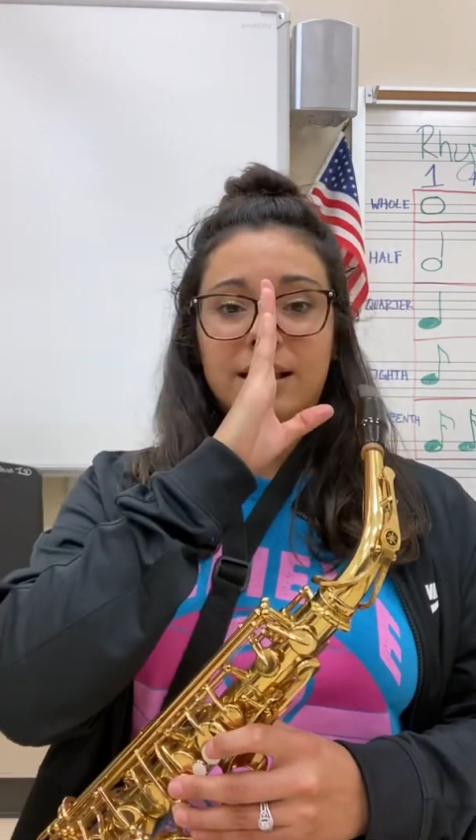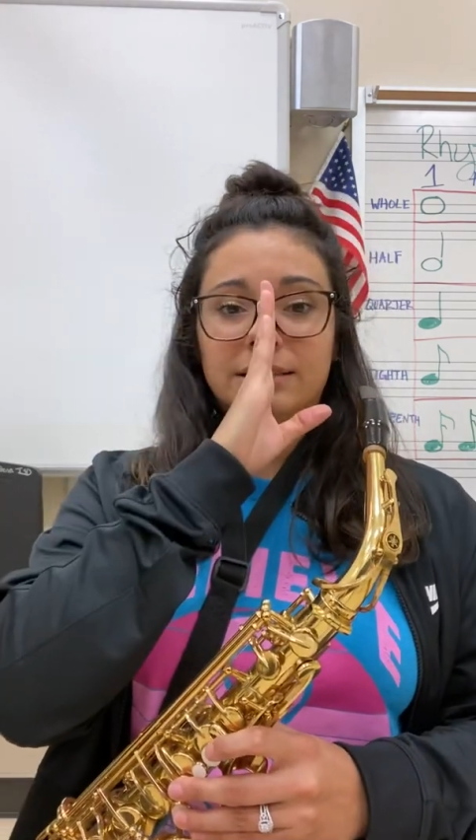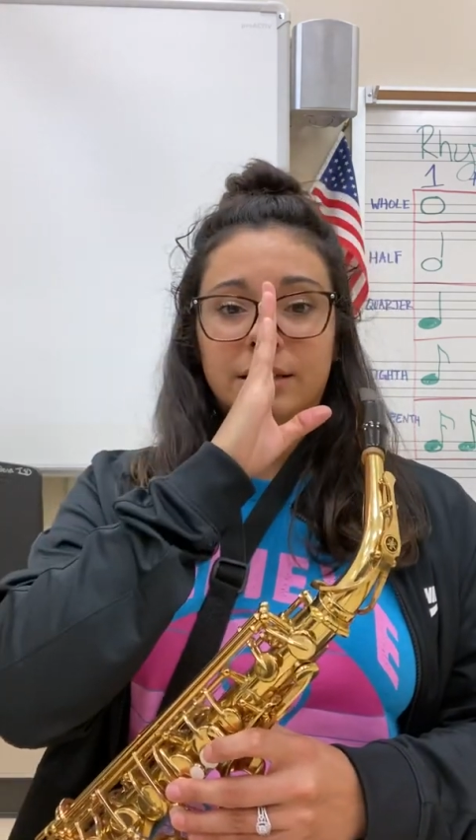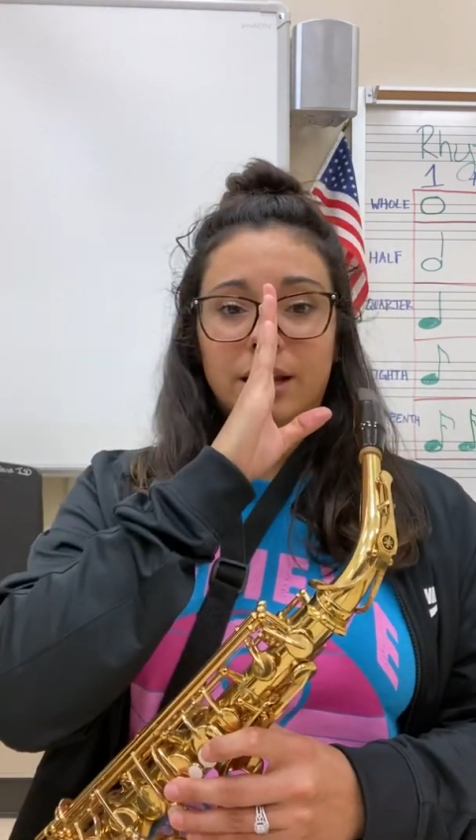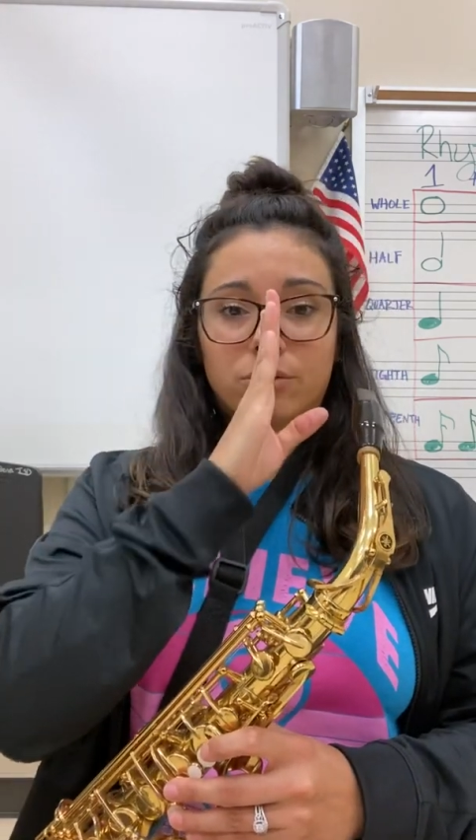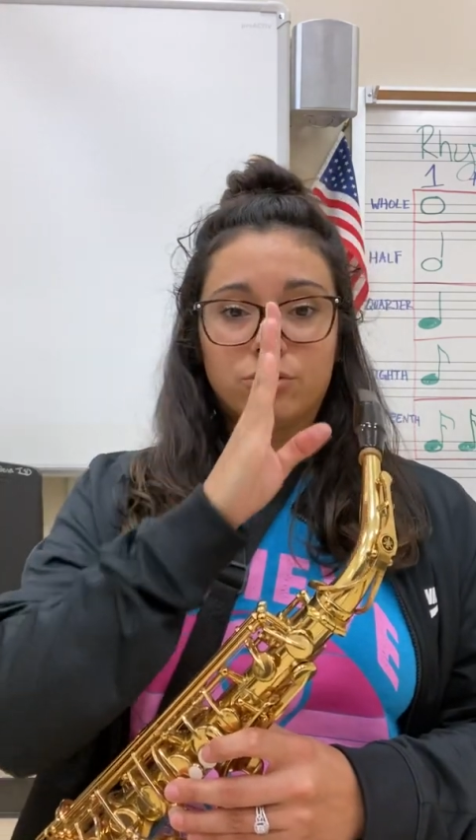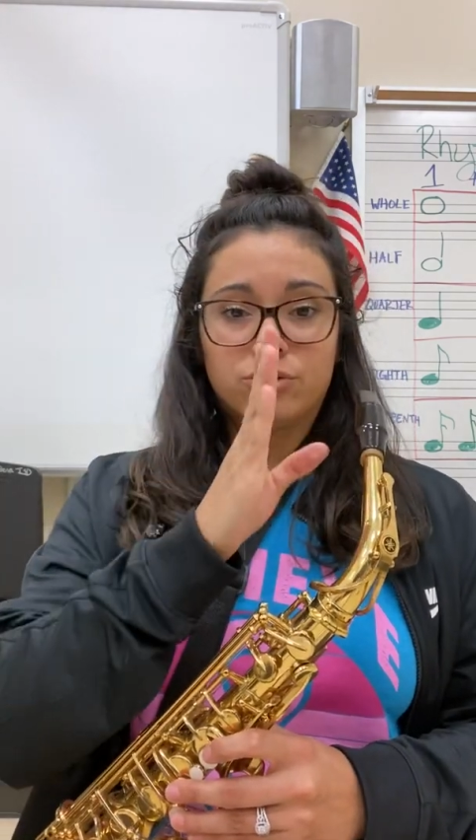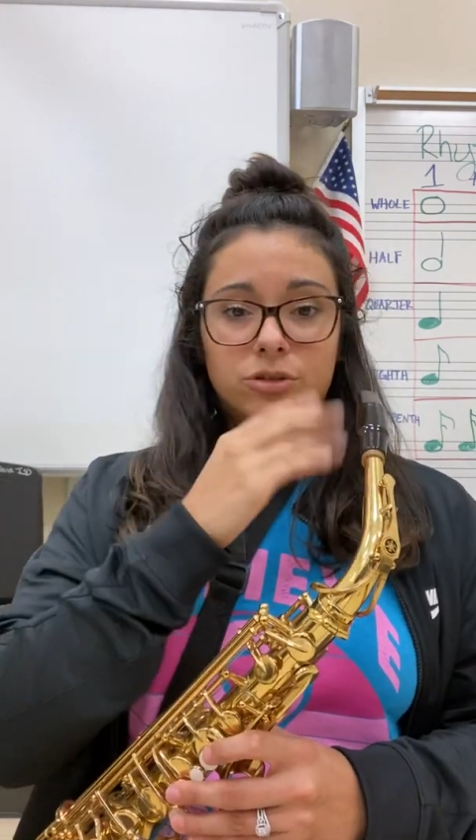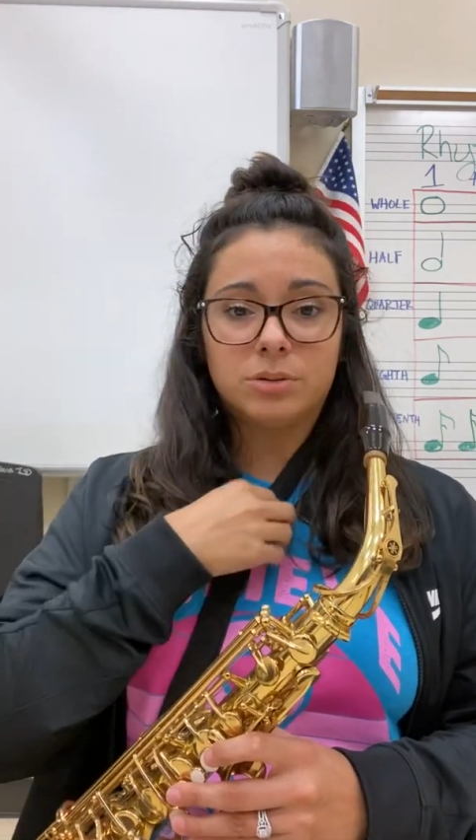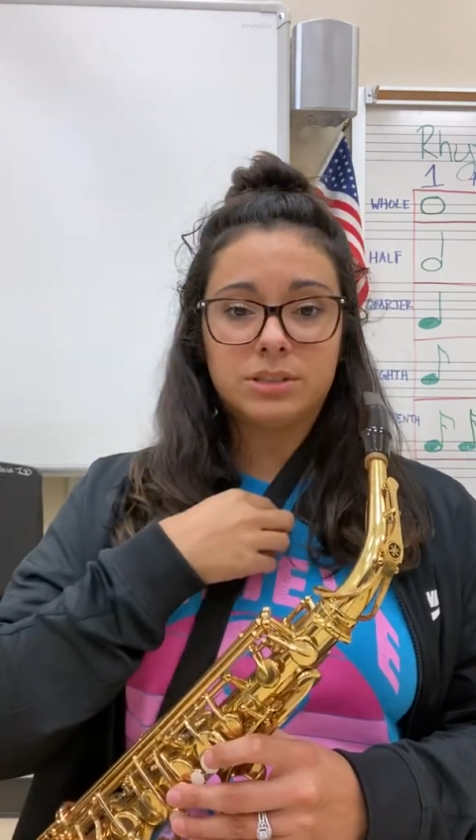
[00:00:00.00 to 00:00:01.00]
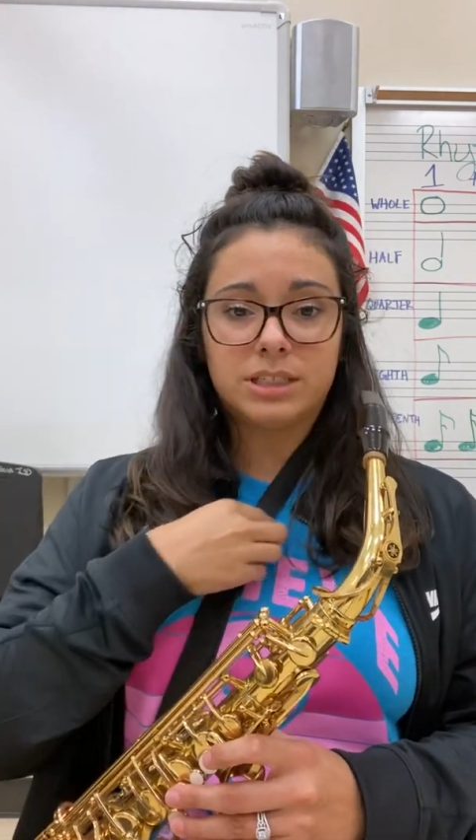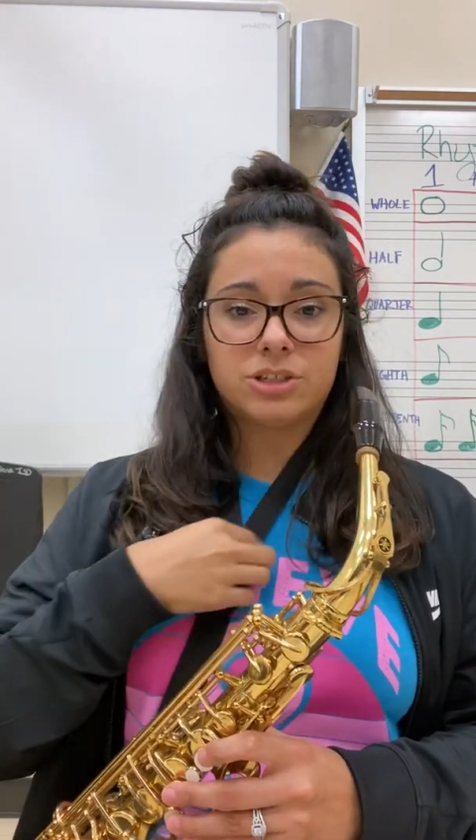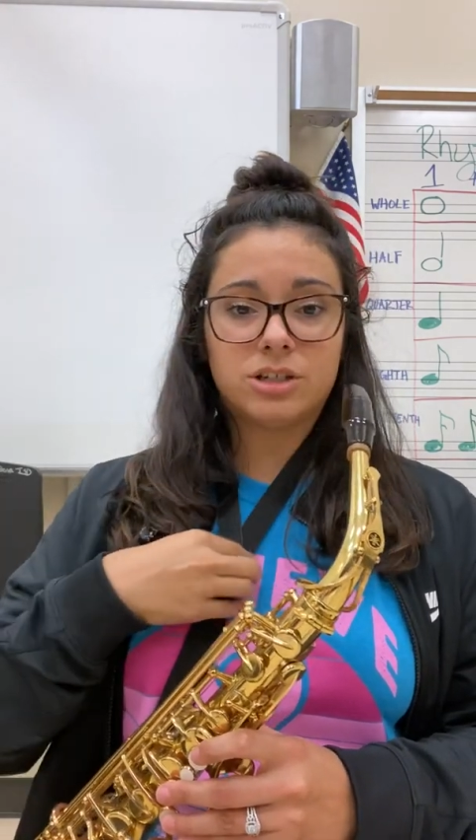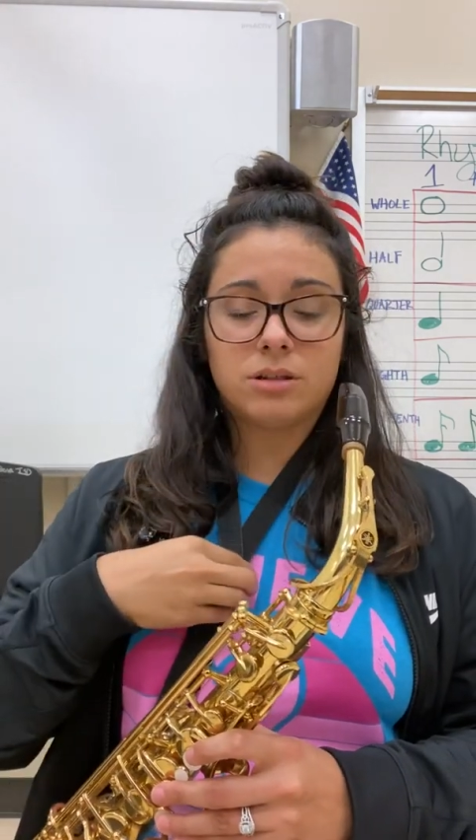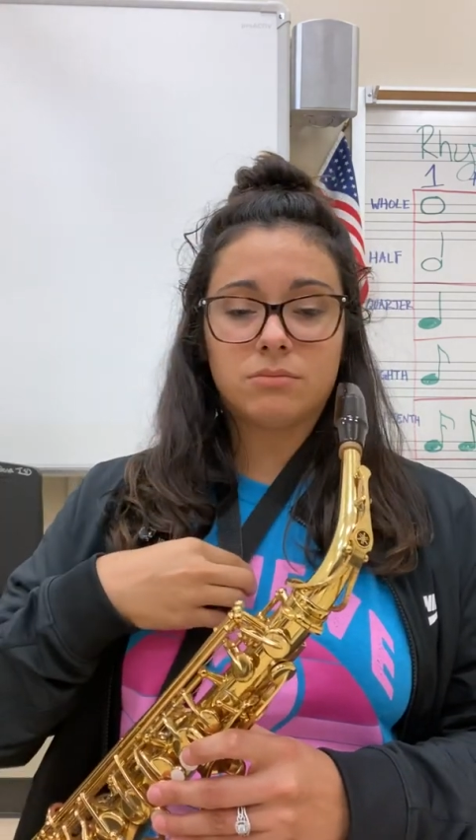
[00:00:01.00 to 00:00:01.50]
is in a neutral
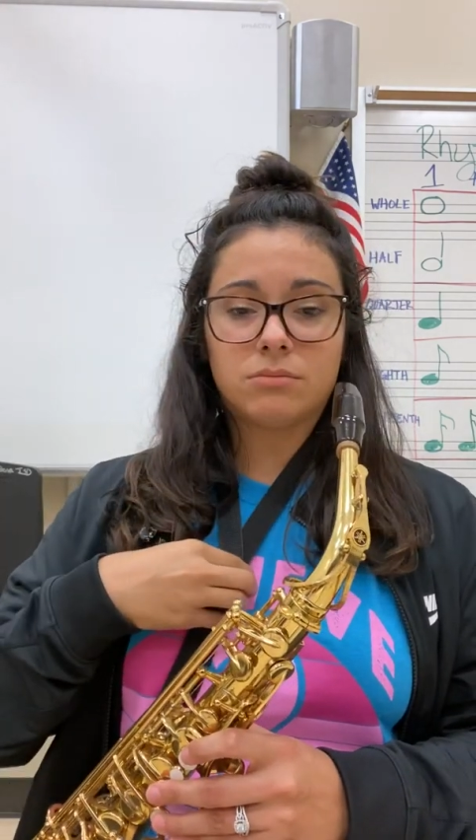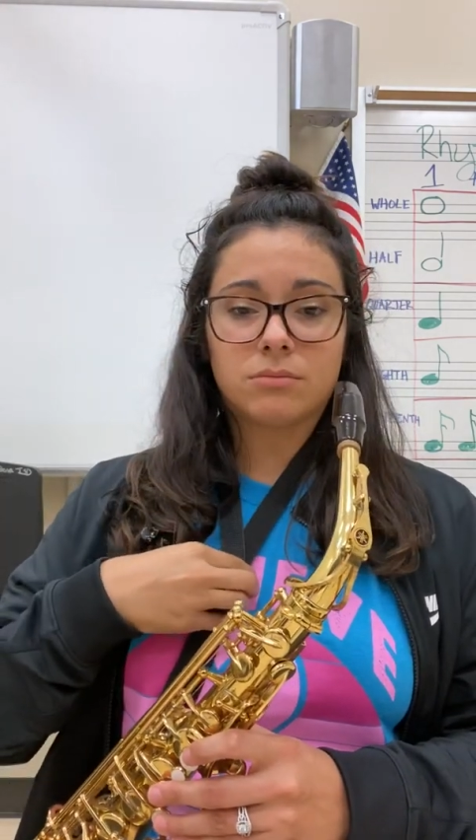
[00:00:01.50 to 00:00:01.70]
position.